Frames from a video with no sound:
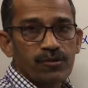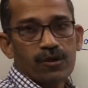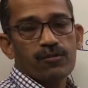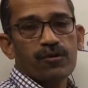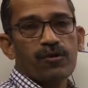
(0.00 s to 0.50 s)

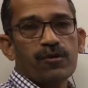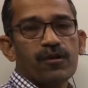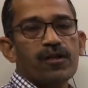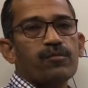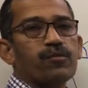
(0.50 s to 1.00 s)
because for
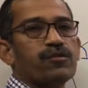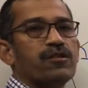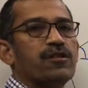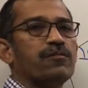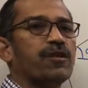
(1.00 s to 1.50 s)
concurrent force
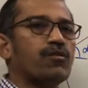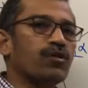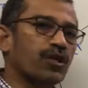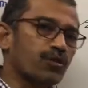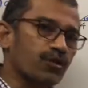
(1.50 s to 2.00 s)
system there are
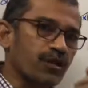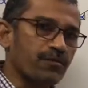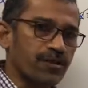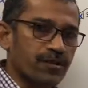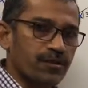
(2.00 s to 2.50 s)
only 2
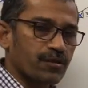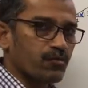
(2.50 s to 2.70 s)
equations.